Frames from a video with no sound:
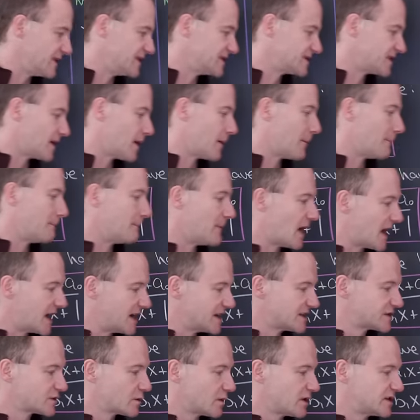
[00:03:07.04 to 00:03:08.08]
is
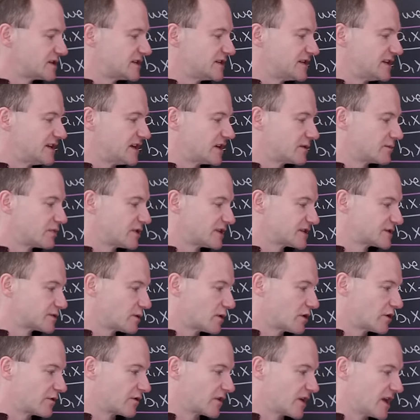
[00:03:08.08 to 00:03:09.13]
minus 1 to the n plus
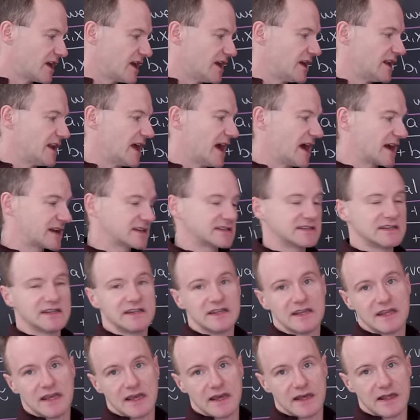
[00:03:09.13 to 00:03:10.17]
1 over n x to
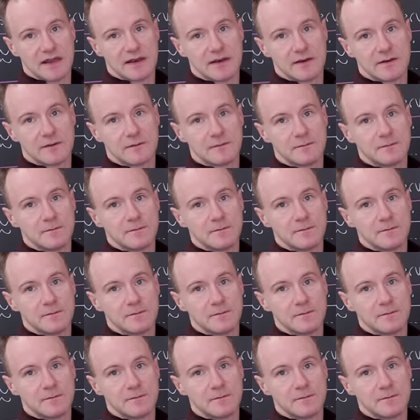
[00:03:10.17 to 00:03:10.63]
the n.